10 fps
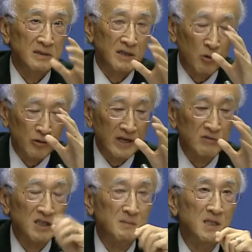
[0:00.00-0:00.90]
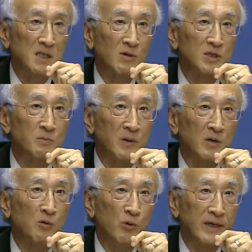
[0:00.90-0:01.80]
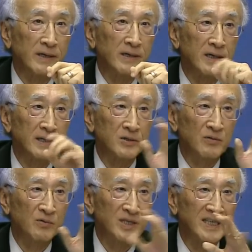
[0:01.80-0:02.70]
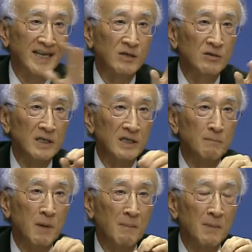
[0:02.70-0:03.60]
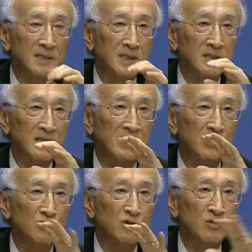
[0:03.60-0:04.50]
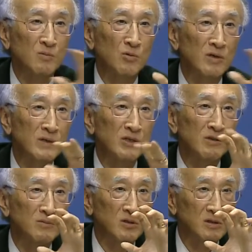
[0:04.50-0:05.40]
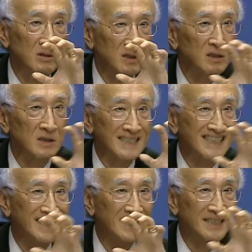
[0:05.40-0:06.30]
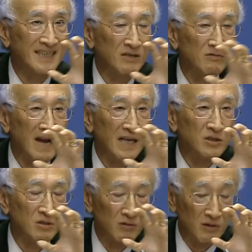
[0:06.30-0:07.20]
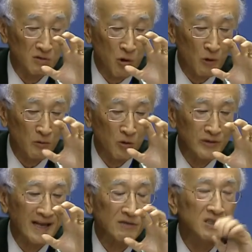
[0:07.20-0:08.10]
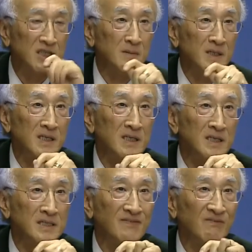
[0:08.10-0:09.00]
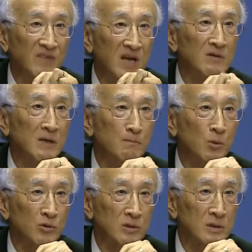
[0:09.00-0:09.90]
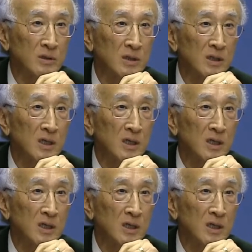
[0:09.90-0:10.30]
the connectivity was very weak. So for the security purposes and use of more renewables, this integration or co connectivity is very important.